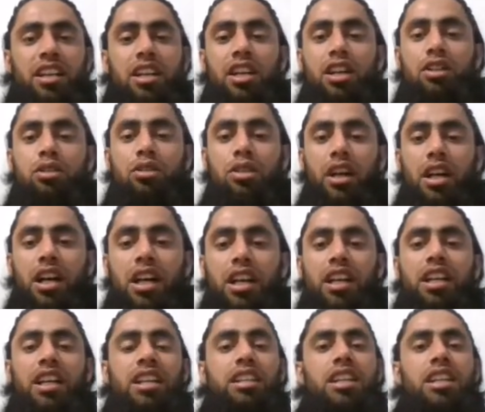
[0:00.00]
so
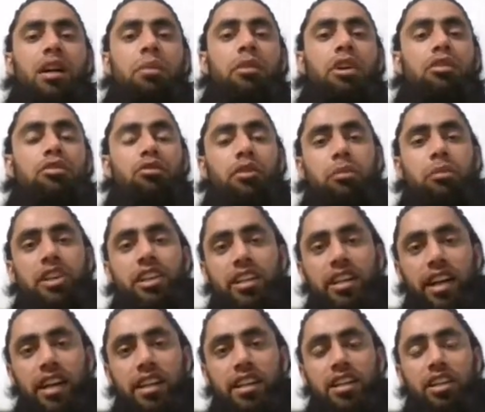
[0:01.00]
accordingly the amount would be
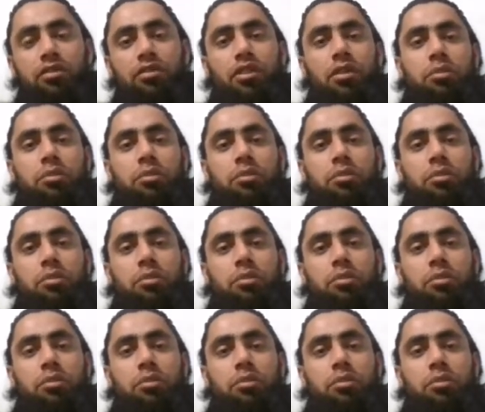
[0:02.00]
deducted